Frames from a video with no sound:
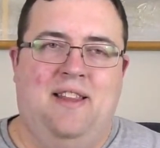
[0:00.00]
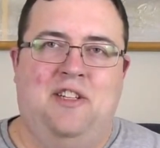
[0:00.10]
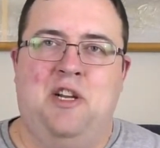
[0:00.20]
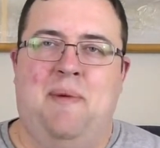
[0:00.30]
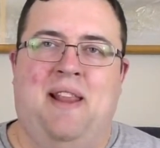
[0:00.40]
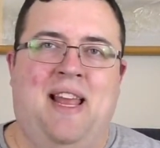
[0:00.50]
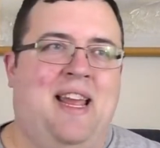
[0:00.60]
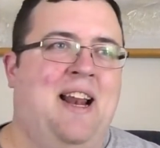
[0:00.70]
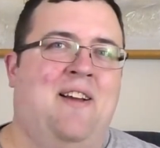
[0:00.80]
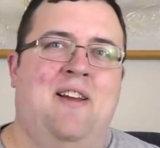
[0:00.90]
there should have been
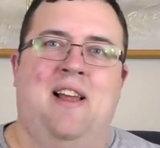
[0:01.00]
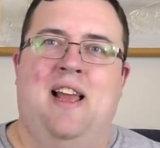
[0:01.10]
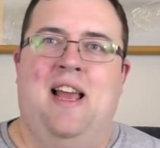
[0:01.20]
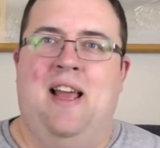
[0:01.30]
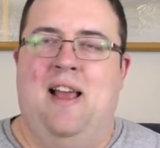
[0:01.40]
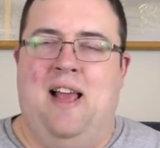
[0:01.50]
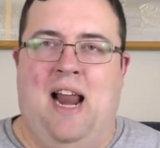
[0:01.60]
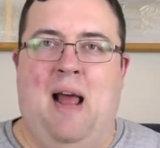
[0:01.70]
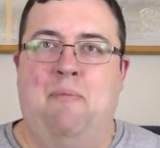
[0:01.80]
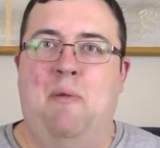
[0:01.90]
like, you know,
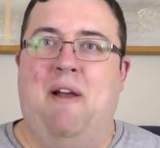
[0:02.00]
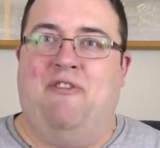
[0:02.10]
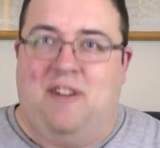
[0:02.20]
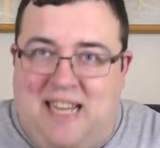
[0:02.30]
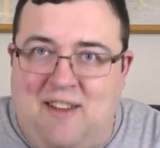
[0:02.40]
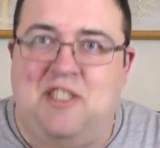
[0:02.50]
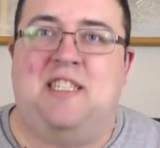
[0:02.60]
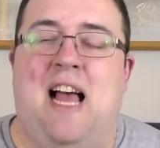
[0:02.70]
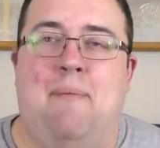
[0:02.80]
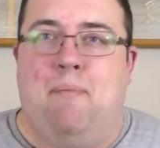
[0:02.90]
and I'm putting my foot down,
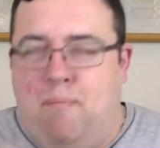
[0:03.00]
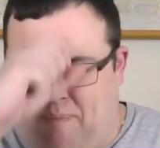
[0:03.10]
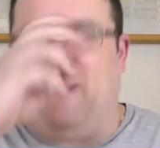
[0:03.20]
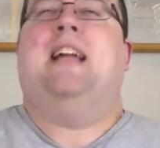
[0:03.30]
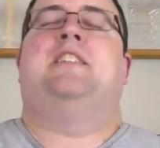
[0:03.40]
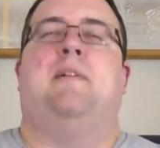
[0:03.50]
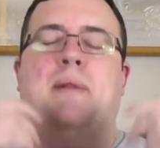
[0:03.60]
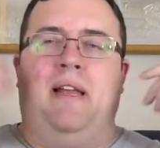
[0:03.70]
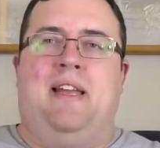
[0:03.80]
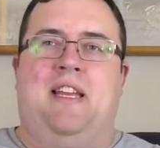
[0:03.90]
stop. Bless
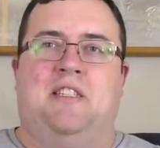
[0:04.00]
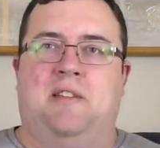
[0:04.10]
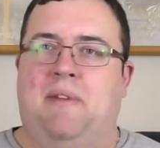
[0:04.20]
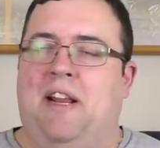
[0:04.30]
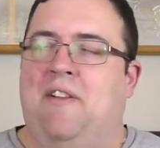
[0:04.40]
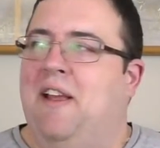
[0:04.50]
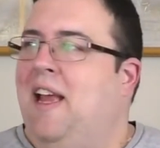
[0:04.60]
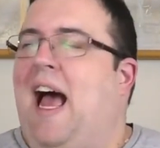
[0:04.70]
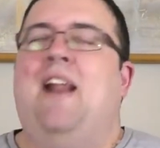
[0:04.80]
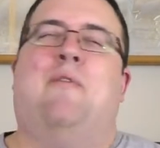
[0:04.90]
him, he kills him. You know,
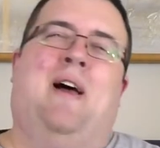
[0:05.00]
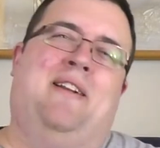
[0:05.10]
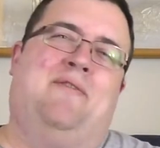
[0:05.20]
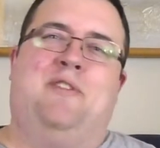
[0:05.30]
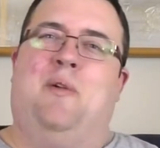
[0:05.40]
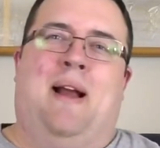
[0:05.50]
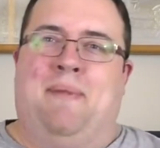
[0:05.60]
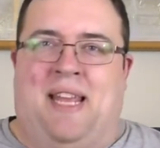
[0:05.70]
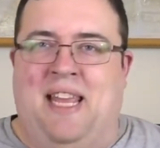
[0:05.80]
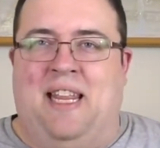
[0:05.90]
I don't want
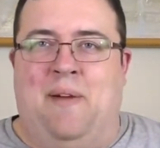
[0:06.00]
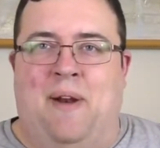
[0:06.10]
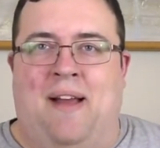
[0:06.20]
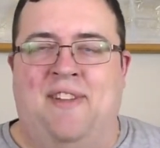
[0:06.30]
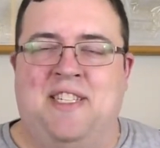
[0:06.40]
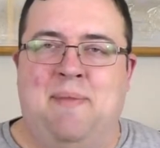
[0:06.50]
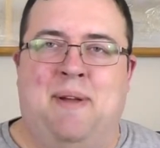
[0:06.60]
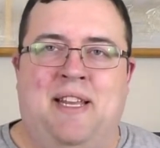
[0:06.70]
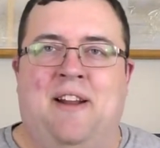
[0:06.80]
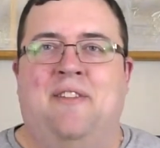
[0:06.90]
Graham to kill anyone, obviously,
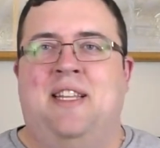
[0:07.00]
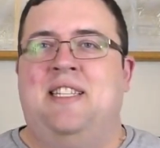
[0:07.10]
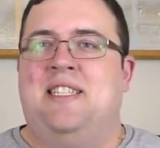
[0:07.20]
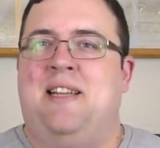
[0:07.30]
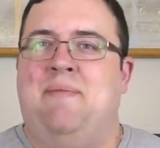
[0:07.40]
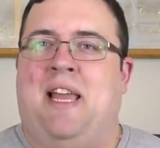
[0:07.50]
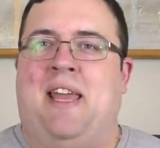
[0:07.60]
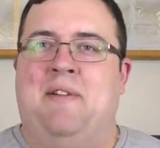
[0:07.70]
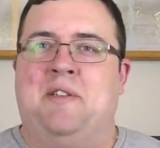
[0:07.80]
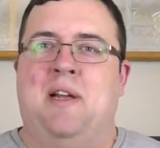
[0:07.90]
but, you know, it seems like
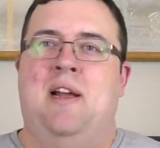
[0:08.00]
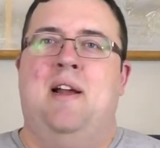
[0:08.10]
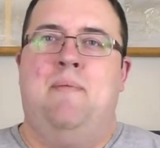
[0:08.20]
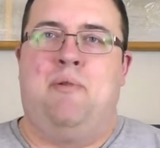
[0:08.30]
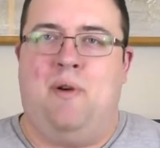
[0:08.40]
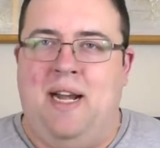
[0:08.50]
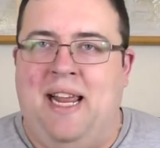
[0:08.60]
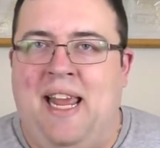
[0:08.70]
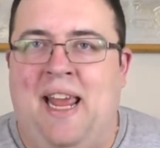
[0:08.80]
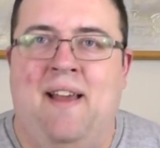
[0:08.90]
he was
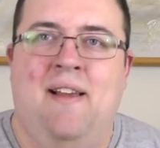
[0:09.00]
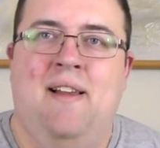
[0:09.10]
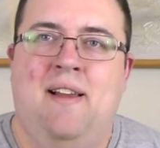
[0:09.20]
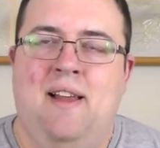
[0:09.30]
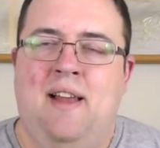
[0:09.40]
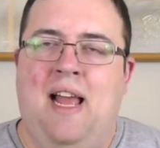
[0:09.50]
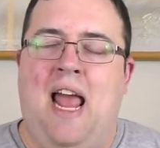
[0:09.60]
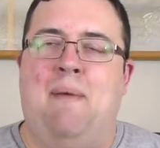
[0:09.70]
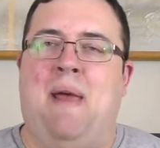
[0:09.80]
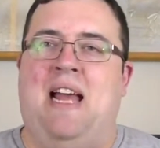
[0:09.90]
pretty
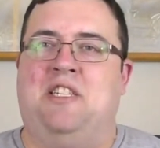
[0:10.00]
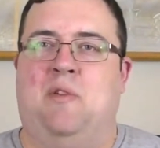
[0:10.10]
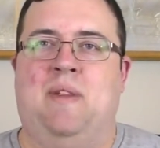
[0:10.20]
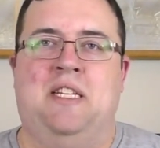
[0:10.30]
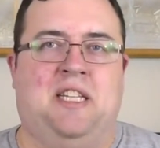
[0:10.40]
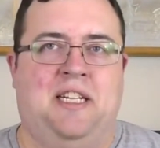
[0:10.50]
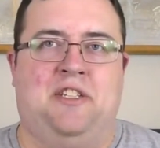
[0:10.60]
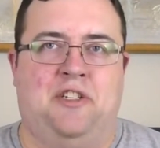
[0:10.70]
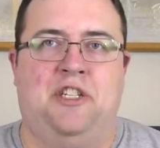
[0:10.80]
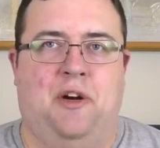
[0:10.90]
haphazard with his
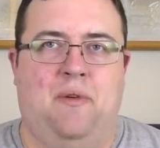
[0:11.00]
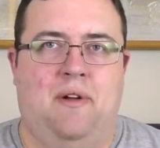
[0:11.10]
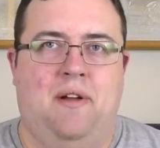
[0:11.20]
laser shoot,